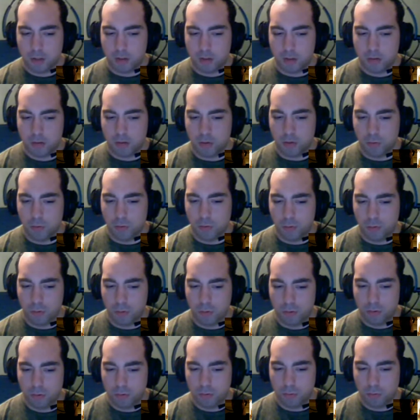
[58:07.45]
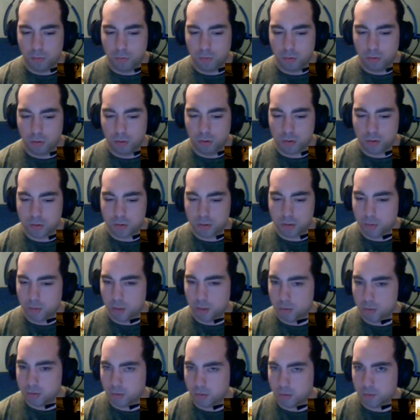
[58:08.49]
You were
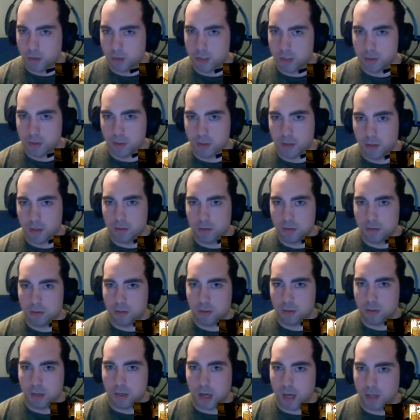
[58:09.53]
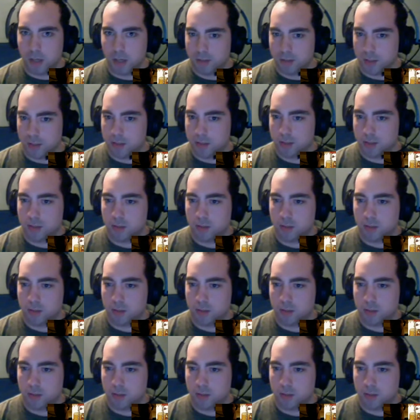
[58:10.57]
supposed to find an exit